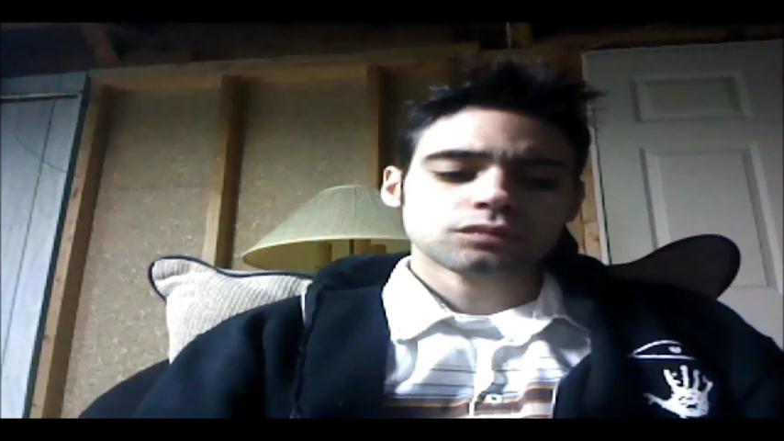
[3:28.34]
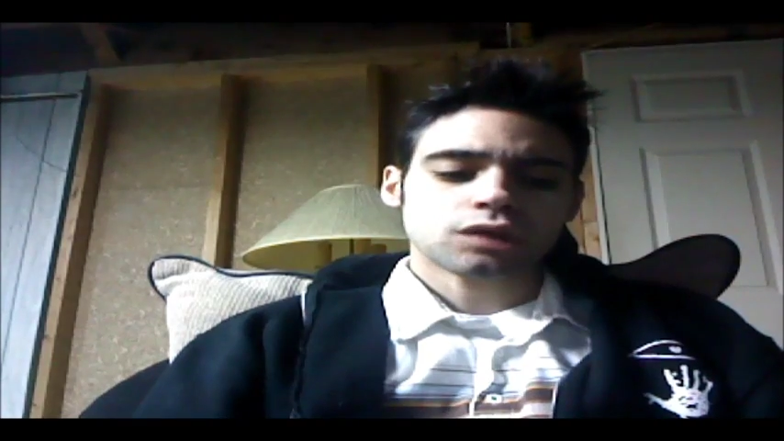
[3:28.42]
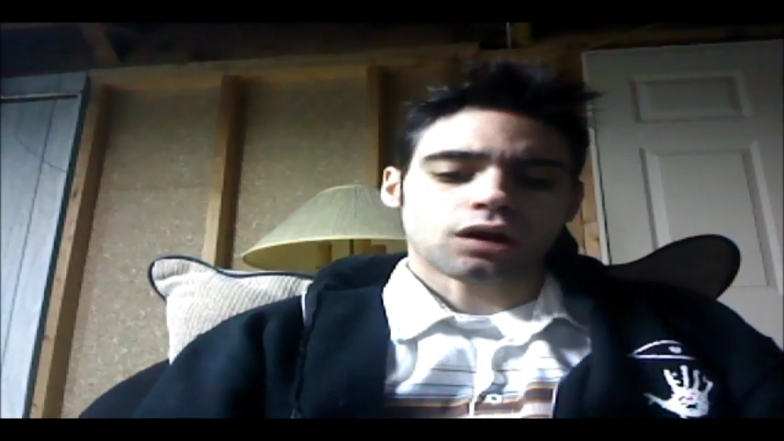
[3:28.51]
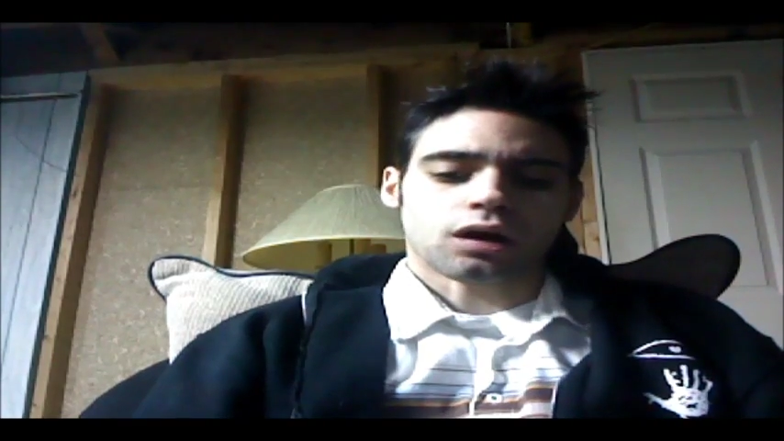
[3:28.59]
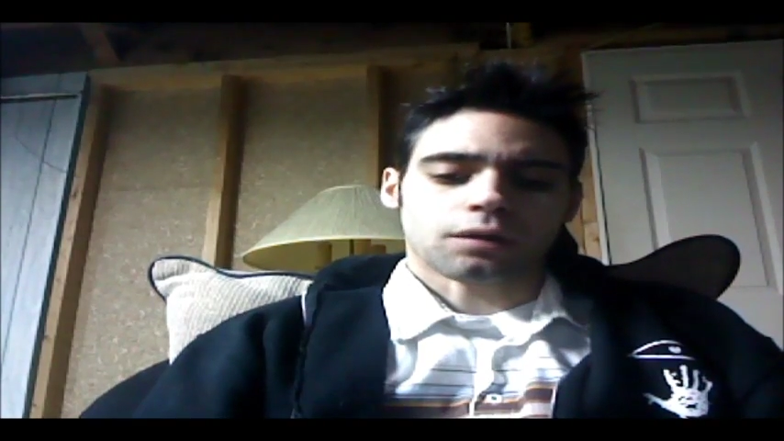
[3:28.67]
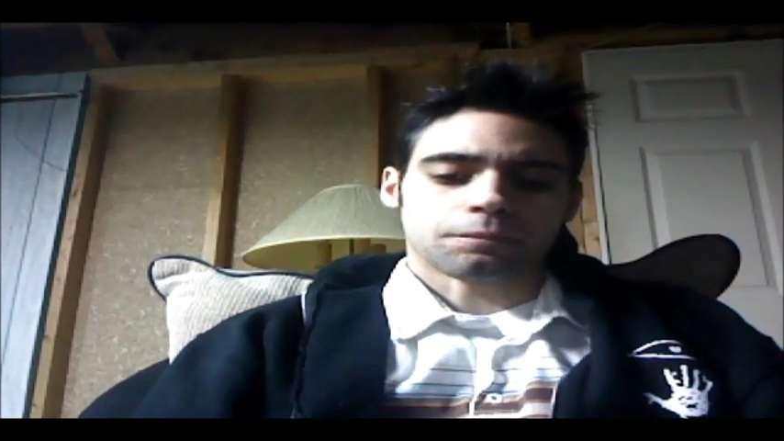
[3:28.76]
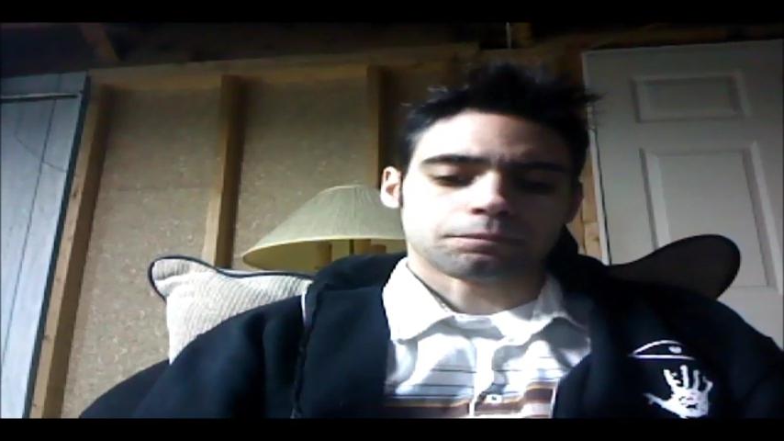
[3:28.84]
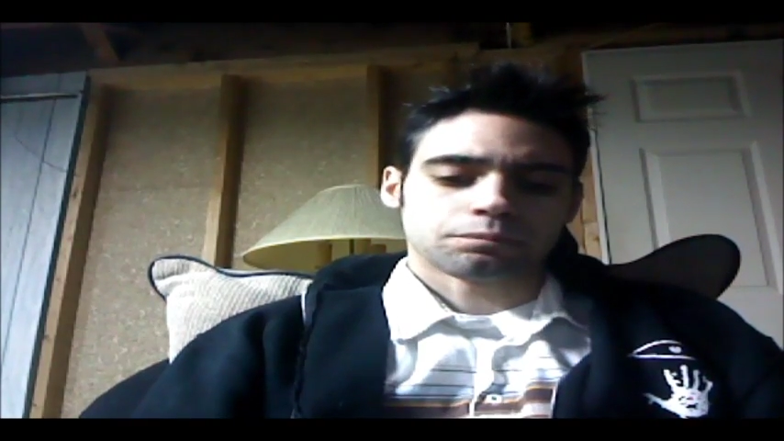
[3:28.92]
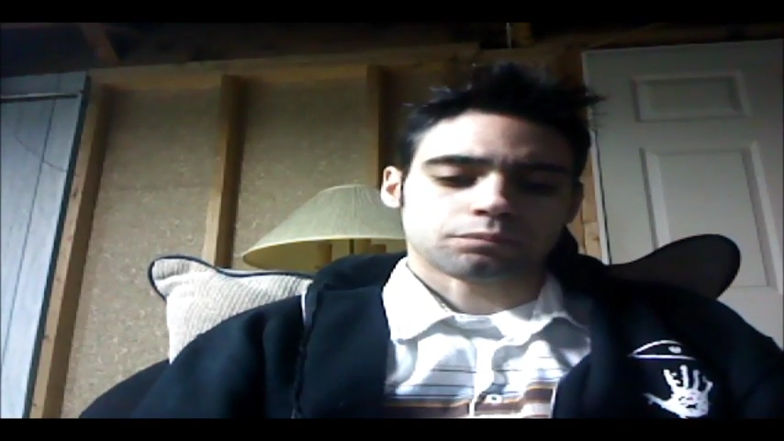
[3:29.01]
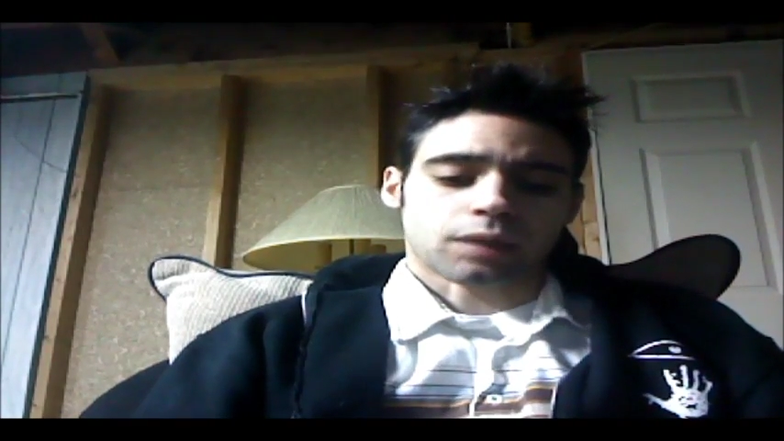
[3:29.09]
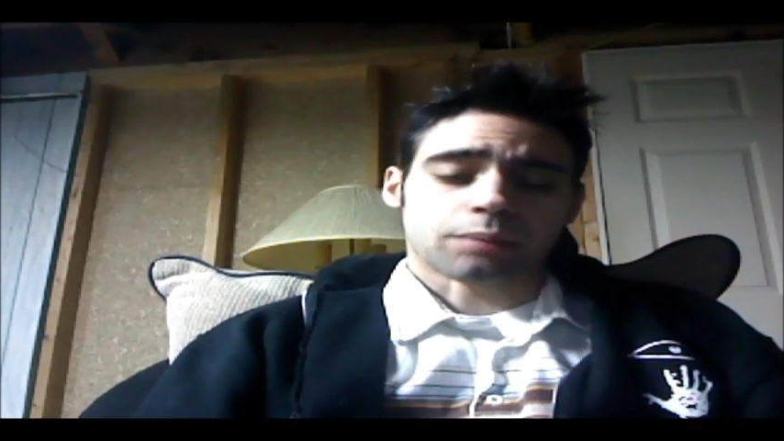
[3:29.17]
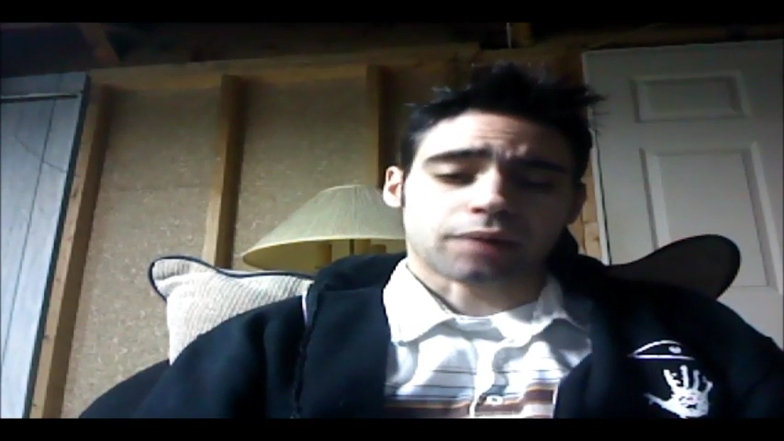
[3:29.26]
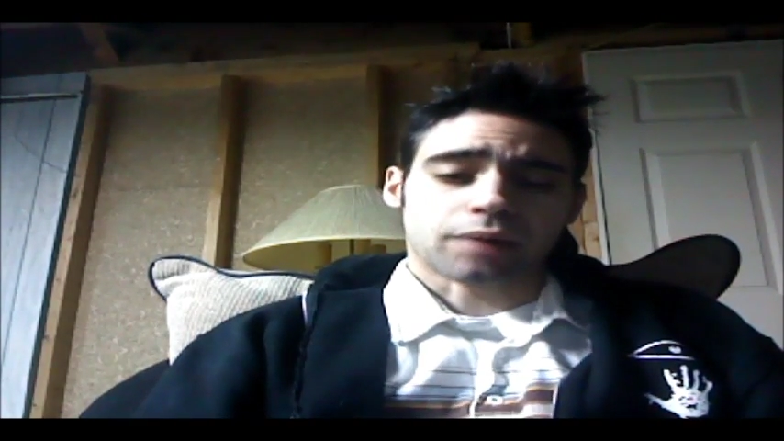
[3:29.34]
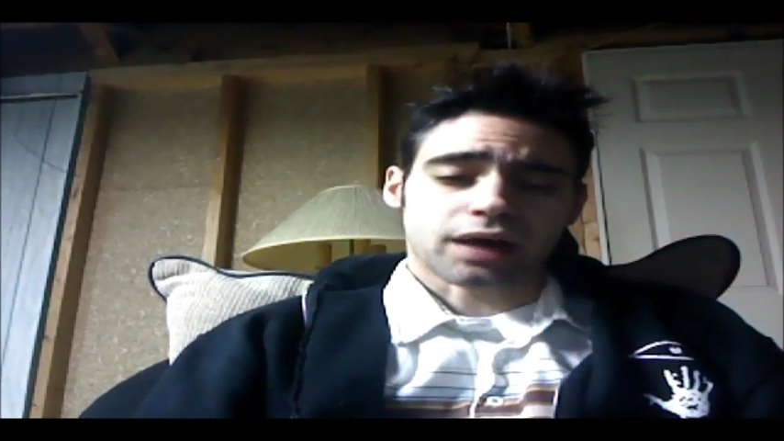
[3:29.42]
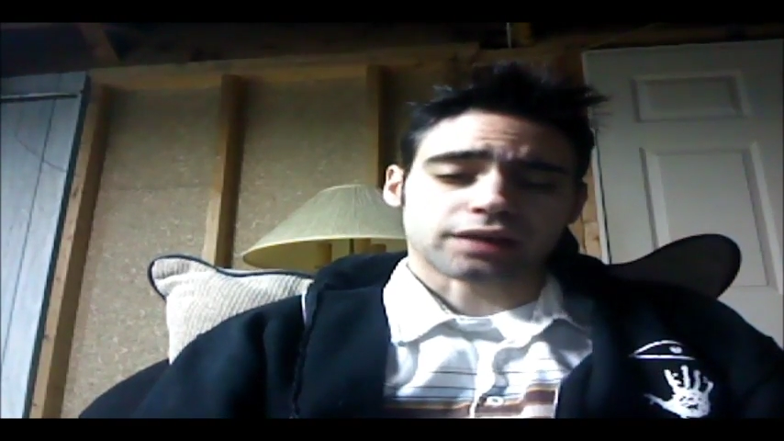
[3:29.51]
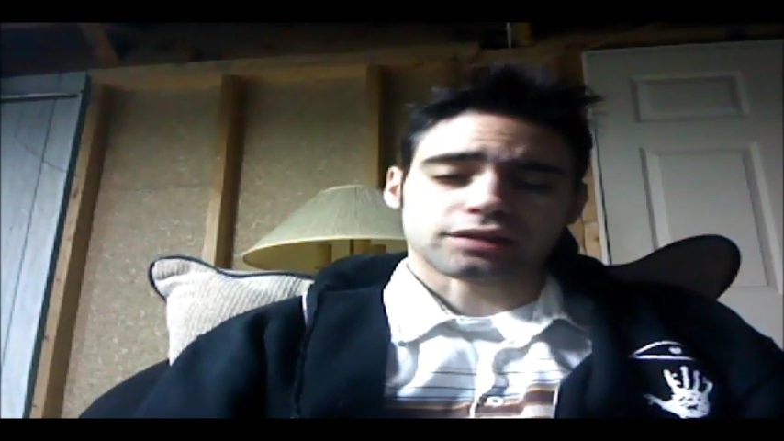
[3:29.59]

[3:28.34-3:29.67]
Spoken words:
my body